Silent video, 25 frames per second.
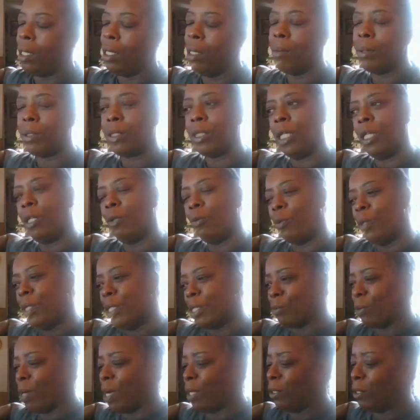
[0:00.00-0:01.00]
And I'm gonna tell you the
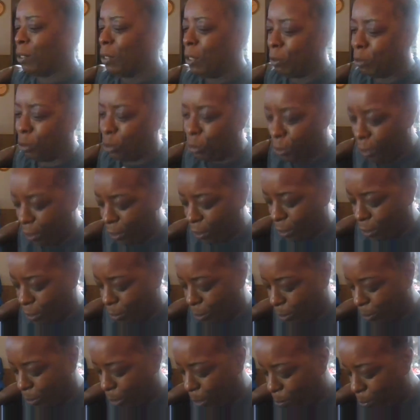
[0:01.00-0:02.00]
reason why I love trucking
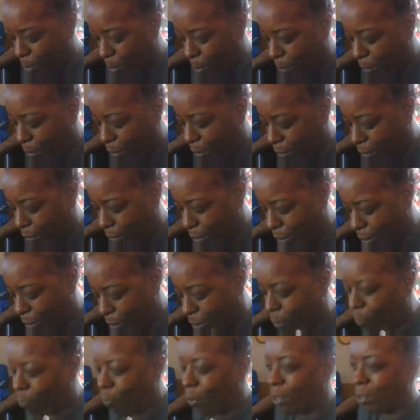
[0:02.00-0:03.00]
is because I remember this
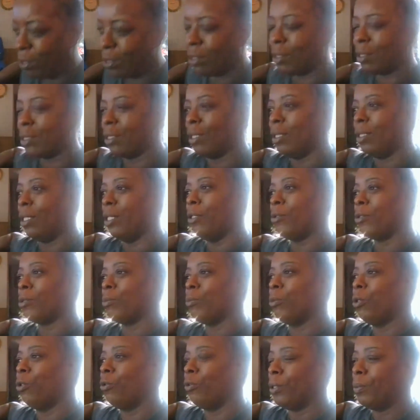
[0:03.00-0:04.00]
uh, Sylvester
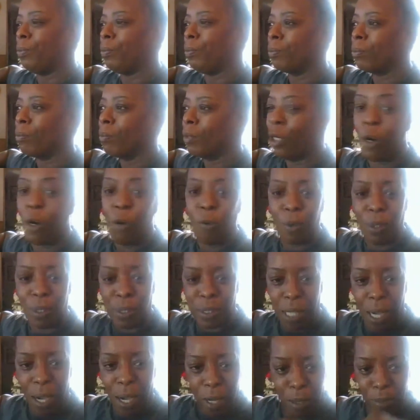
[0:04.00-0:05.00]
Stallone movie, Over the
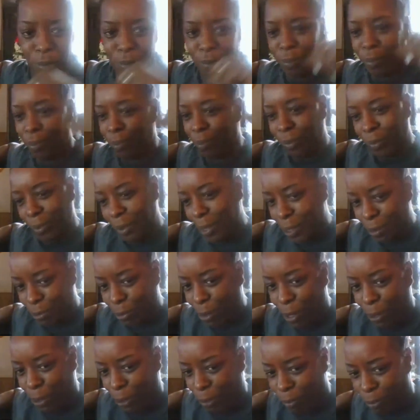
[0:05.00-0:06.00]
Top. That's
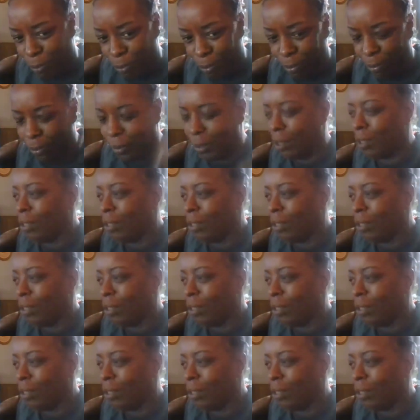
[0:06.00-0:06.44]
one of them.